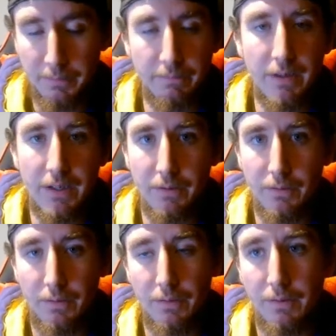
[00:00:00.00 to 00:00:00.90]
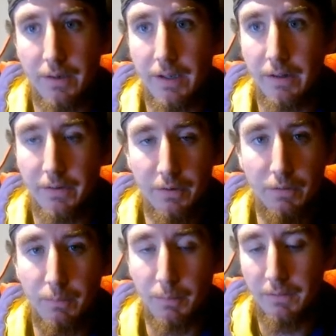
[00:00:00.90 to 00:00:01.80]
videos on LSU
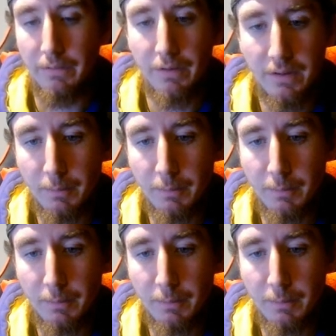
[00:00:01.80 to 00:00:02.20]
specifically,